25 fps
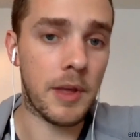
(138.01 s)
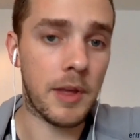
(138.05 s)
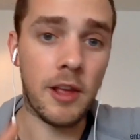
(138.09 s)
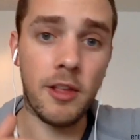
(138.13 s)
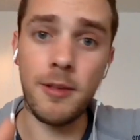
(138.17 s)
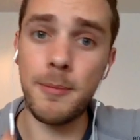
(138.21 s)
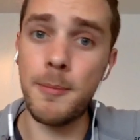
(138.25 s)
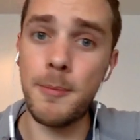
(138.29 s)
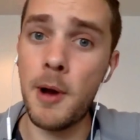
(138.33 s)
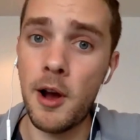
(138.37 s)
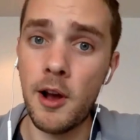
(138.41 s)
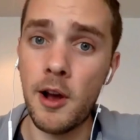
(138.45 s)
as
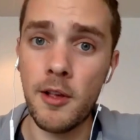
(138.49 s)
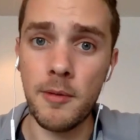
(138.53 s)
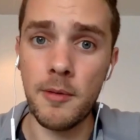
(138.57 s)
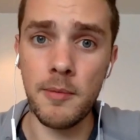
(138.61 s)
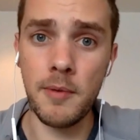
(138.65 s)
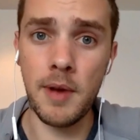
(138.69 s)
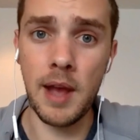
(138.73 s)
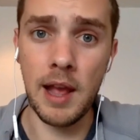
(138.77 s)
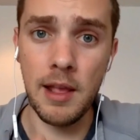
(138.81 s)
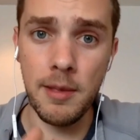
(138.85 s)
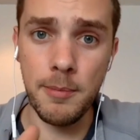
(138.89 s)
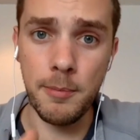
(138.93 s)
smart as,
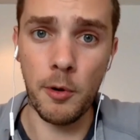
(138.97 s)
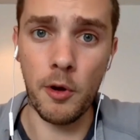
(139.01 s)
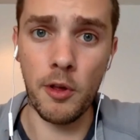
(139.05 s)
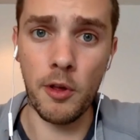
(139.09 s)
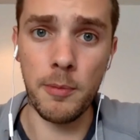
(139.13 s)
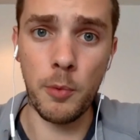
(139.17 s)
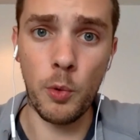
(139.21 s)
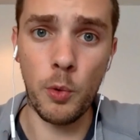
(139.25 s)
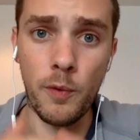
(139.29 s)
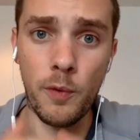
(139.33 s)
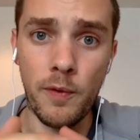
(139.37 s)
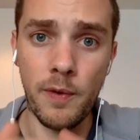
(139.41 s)
as
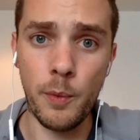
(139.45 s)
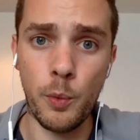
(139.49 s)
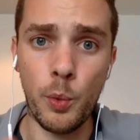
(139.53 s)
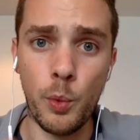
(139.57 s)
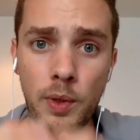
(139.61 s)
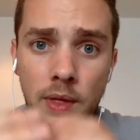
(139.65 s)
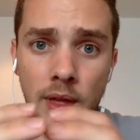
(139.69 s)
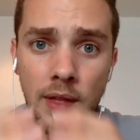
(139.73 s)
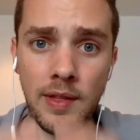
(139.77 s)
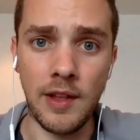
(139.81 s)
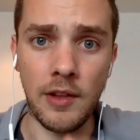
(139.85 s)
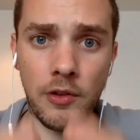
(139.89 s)
possible
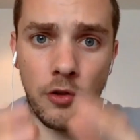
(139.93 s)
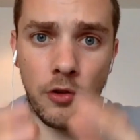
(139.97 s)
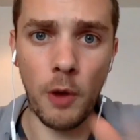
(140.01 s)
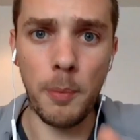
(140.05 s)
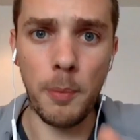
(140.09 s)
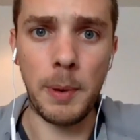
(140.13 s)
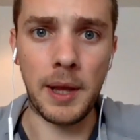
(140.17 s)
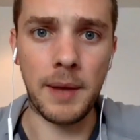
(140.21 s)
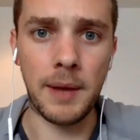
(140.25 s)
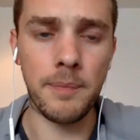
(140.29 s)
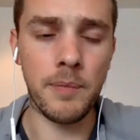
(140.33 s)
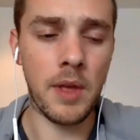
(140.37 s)
within that
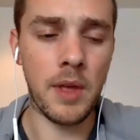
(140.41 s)
topic.